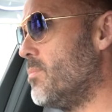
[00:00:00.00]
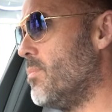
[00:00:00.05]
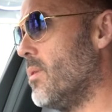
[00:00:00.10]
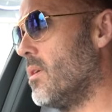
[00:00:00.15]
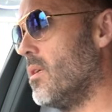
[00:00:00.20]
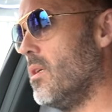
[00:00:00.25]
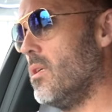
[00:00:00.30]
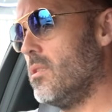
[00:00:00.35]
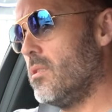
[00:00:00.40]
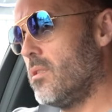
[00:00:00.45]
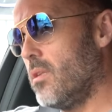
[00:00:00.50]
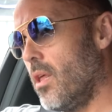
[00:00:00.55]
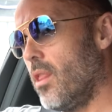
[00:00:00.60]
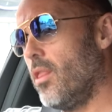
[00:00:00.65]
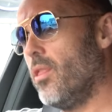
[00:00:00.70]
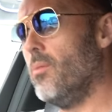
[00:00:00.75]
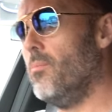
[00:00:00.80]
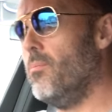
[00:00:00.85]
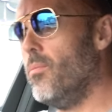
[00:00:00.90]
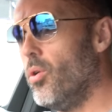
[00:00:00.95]
because
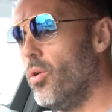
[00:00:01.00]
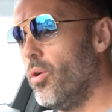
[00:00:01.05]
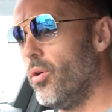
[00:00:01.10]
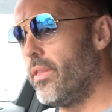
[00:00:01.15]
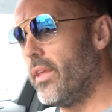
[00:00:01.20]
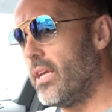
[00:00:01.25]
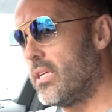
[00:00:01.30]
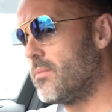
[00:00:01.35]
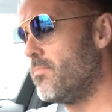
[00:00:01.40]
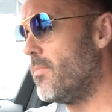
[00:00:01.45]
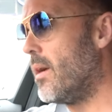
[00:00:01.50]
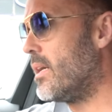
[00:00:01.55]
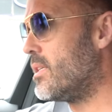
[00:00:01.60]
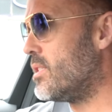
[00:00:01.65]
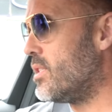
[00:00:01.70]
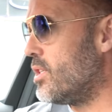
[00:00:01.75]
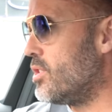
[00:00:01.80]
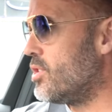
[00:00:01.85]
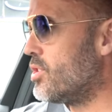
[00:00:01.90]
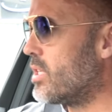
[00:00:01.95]
the more this
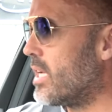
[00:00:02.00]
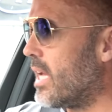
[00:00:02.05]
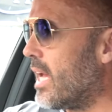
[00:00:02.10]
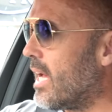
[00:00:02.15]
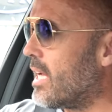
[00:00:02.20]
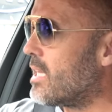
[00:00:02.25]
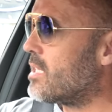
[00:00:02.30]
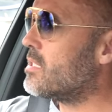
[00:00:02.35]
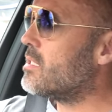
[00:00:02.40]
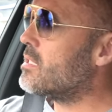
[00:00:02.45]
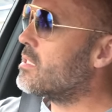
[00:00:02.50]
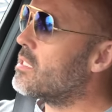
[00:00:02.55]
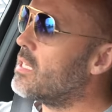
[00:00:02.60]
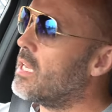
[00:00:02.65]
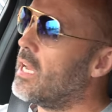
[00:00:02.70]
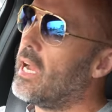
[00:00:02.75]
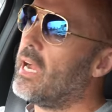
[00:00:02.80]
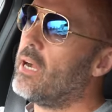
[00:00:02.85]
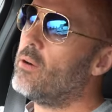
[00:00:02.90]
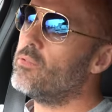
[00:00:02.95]
message gets
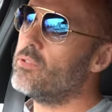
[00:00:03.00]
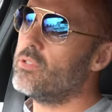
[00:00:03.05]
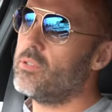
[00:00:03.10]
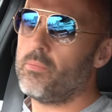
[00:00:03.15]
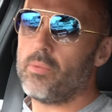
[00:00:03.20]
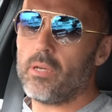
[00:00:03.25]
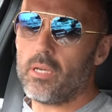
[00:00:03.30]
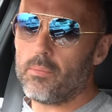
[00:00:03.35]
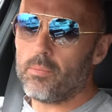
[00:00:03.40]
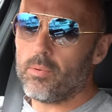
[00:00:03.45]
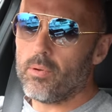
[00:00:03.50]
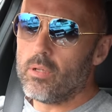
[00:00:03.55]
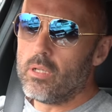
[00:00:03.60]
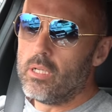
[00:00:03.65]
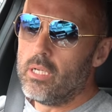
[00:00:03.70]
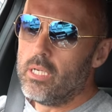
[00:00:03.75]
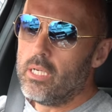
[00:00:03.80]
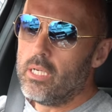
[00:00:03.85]
out to people,